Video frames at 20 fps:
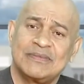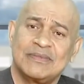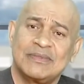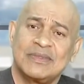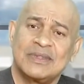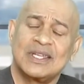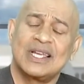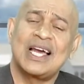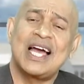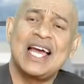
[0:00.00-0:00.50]

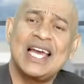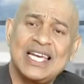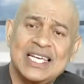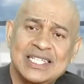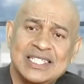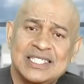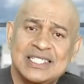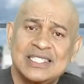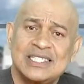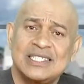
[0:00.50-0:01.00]

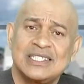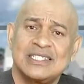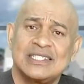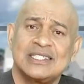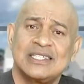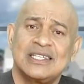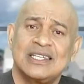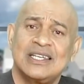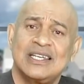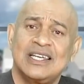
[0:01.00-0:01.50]
Guys,
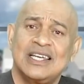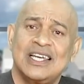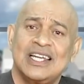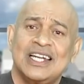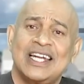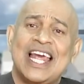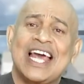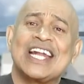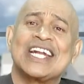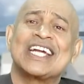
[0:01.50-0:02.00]

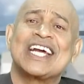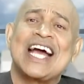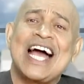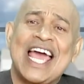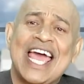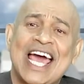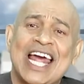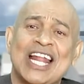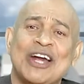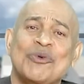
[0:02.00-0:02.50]
then
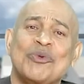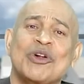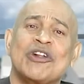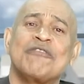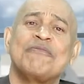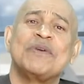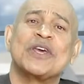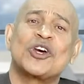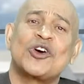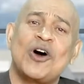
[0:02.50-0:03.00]
Guyana would have
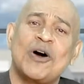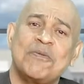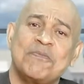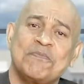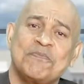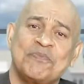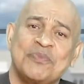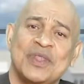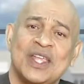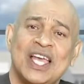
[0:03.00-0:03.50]

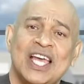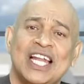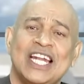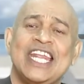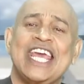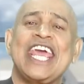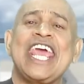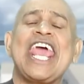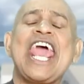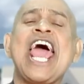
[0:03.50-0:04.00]
become
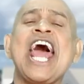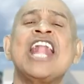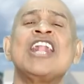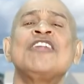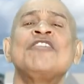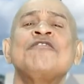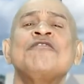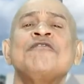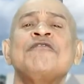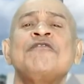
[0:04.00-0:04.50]
the
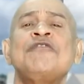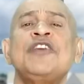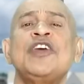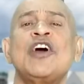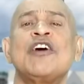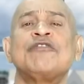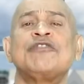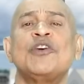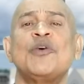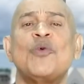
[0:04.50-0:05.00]
envy
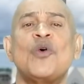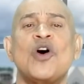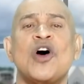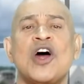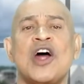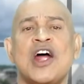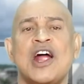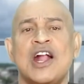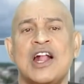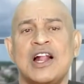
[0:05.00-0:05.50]
of the
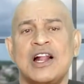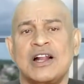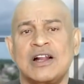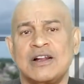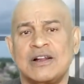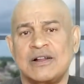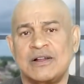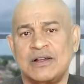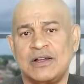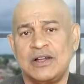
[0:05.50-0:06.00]

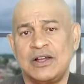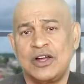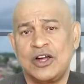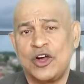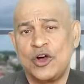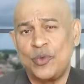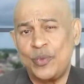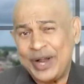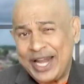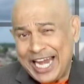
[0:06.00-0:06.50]
world
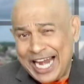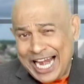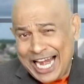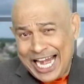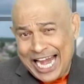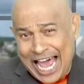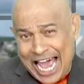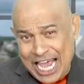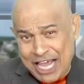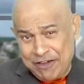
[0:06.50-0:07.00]
with the
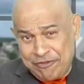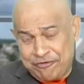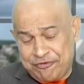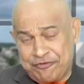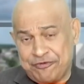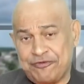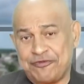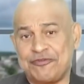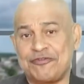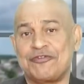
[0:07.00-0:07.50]

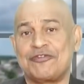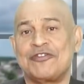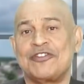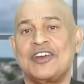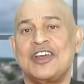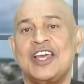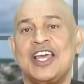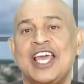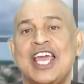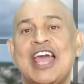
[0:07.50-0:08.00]
life
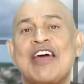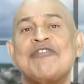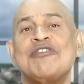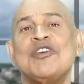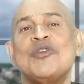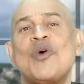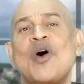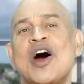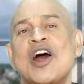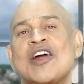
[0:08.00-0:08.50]
every
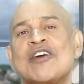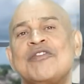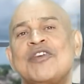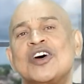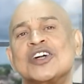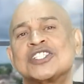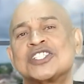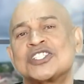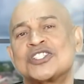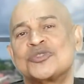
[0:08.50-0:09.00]
one of
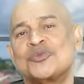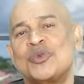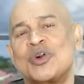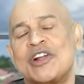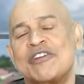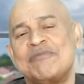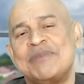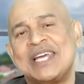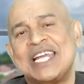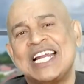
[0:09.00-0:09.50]
us would
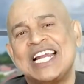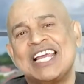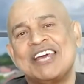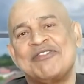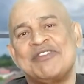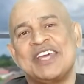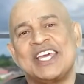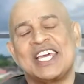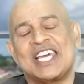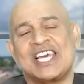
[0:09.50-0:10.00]
have been
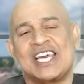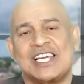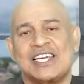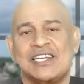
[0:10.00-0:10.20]
living.